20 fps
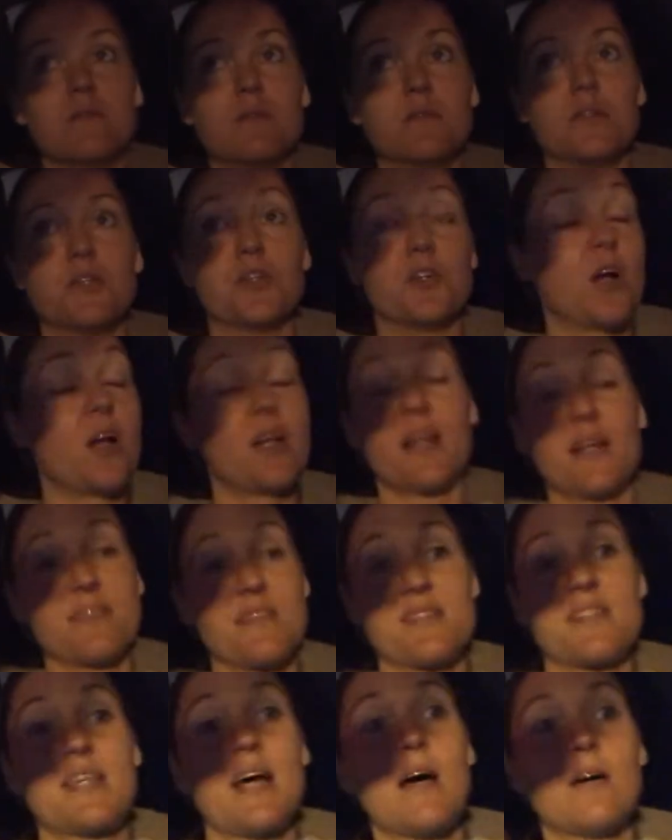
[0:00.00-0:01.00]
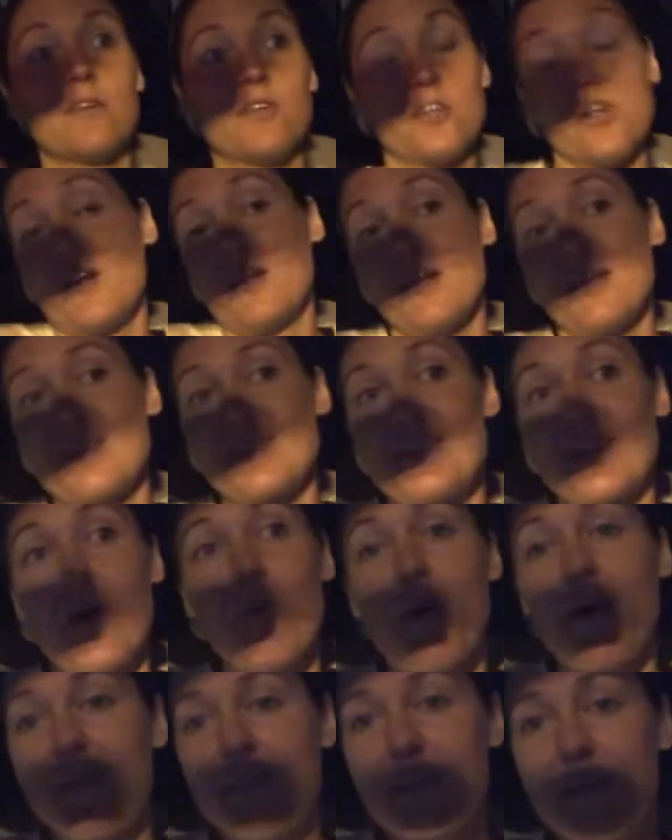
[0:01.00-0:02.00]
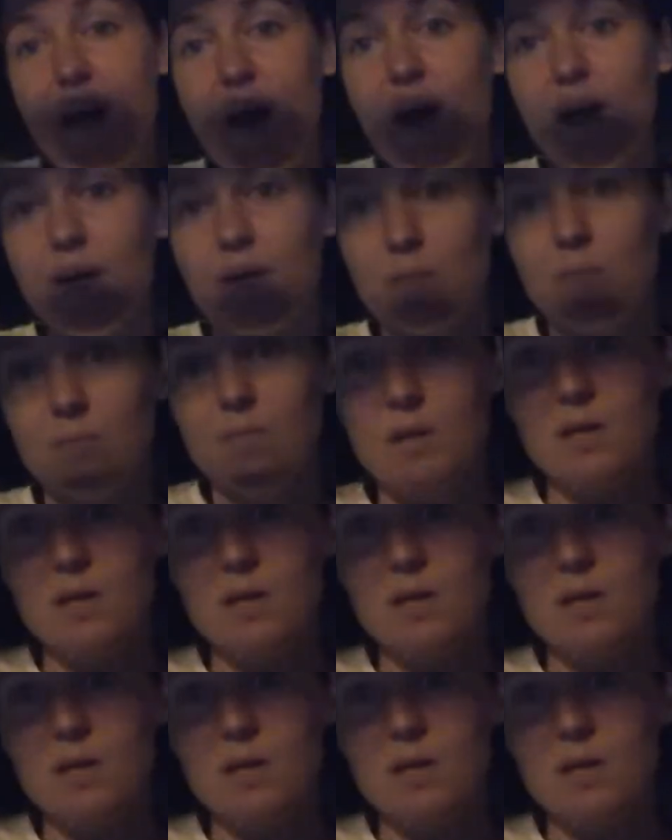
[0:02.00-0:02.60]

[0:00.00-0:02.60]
You're not allowed to sell. You're not allowed to sell by the time.